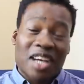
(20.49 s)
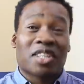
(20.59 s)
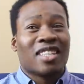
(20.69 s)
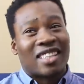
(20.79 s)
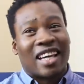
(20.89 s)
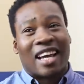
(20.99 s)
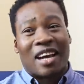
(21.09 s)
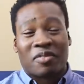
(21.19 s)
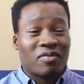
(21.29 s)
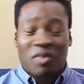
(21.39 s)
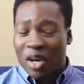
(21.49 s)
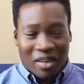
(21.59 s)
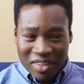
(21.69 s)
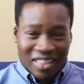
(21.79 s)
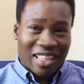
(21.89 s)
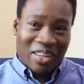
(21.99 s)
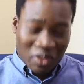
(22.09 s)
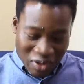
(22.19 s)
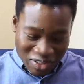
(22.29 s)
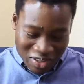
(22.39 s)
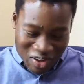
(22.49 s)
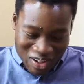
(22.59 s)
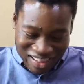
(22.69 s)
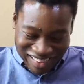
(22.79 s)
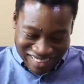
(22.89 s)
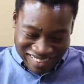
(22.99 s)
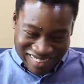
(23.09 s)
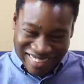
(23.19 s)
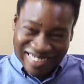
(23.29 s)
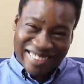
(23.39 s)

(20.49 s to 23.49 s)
As you can see, I've not given this any thought at all.